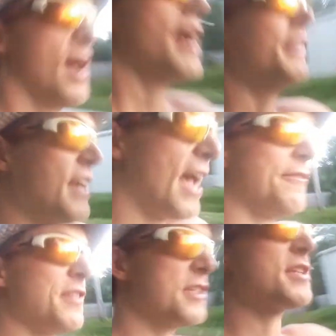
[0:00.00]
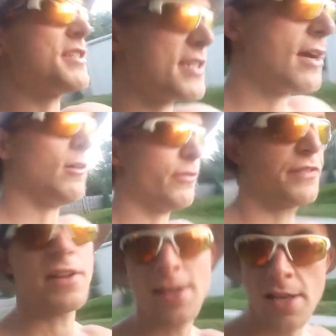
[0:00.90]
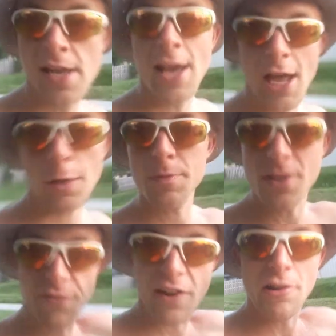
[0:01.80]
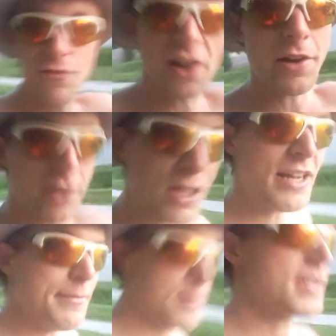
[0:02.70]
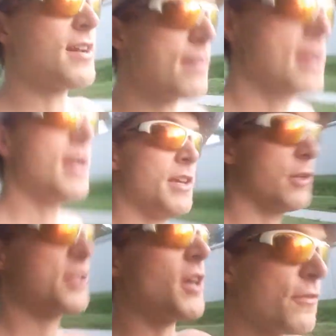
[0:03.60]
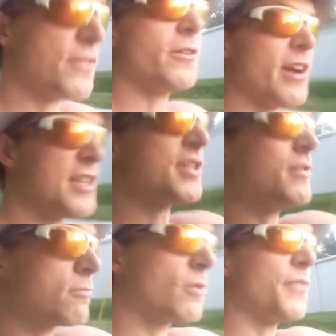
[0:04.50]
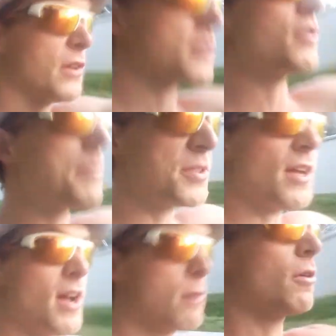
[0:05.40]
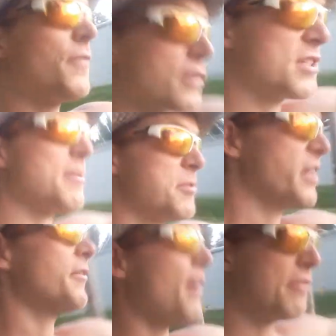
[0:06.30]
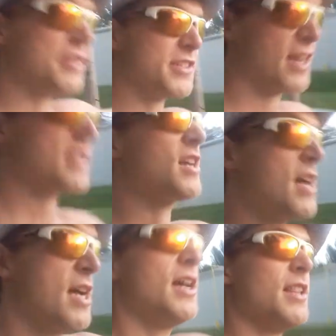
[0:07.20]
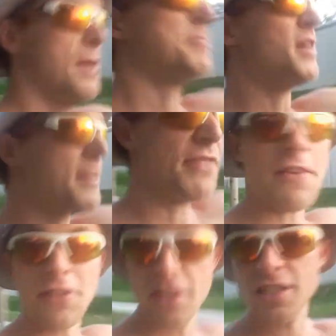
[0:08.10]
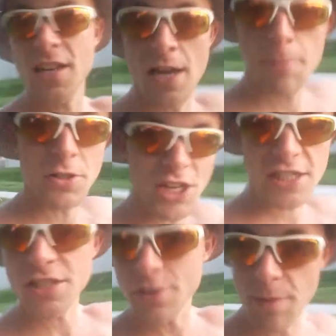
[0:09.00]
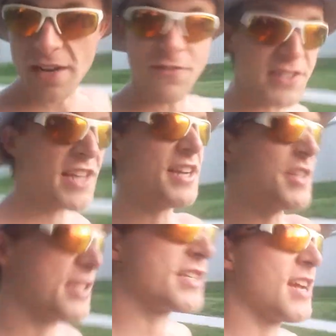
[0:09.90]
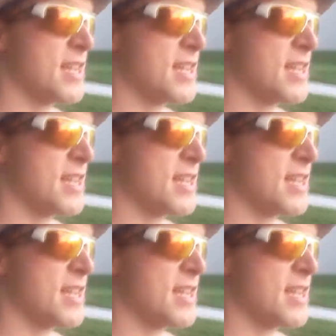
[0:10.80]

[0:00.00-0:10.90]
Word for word: And the evidence itself helps to verify your claims. Your self-narration reveals, your, reveals the objective evidence, guys. The objective evidence, projections, or manifestations.